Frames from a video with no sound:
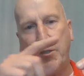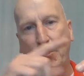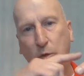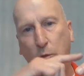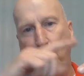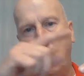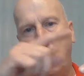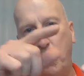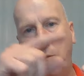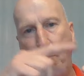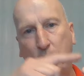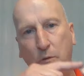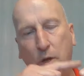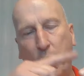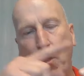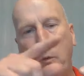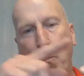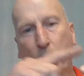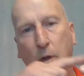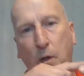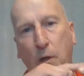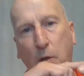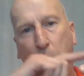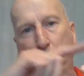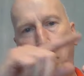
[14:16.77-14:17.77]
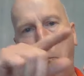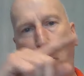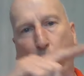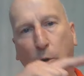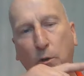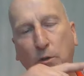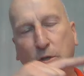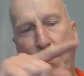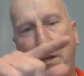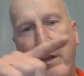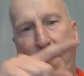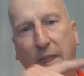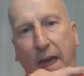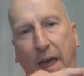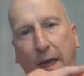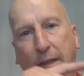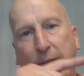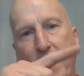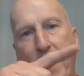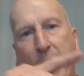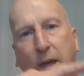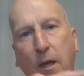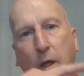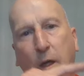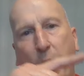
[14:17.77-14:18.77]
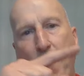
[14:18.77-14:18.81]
So when a little portion of that